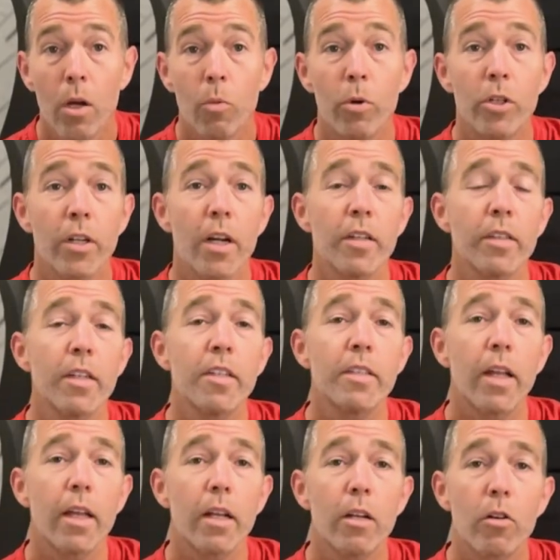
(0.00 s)
which, as I
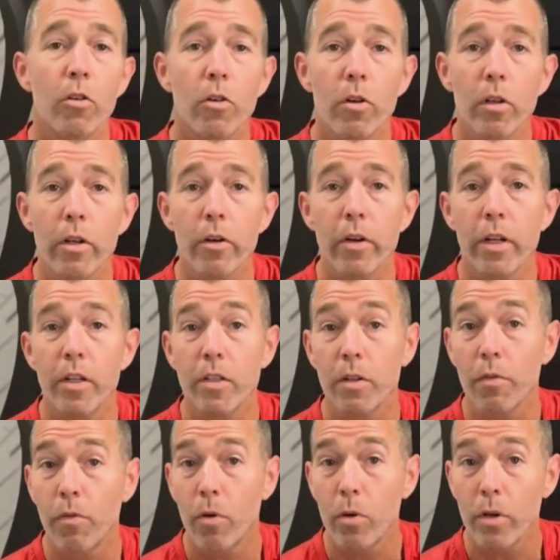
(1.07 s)
stated earlier, is the
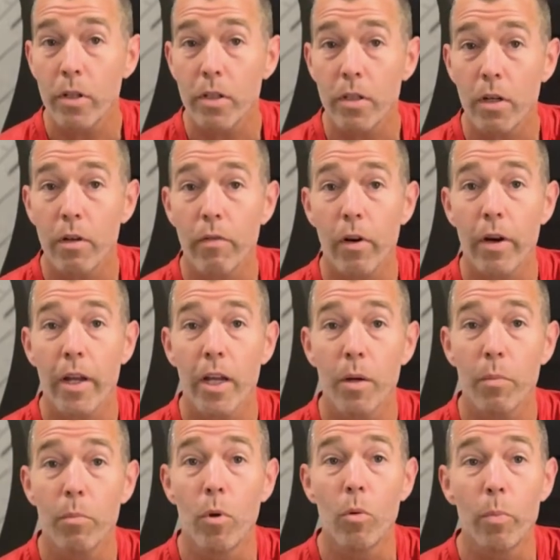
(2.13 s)
focus of our
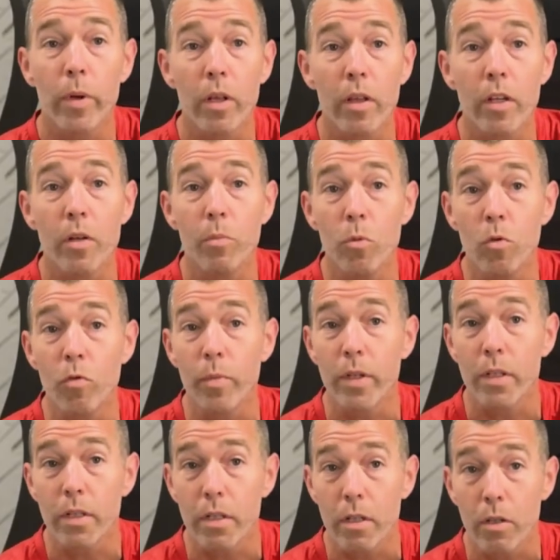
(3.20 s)
hip mobility movement
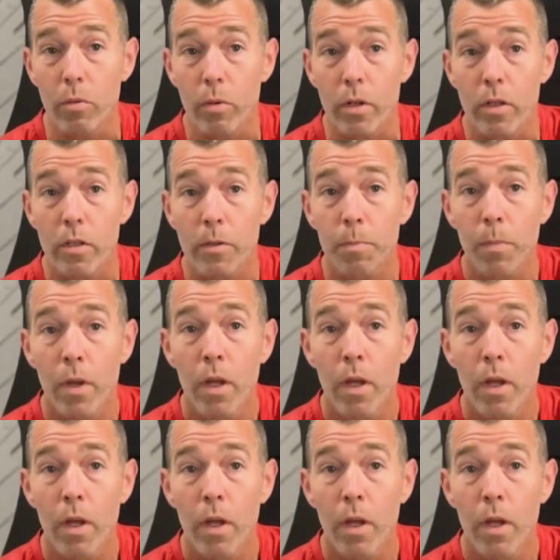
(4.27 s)
sequence.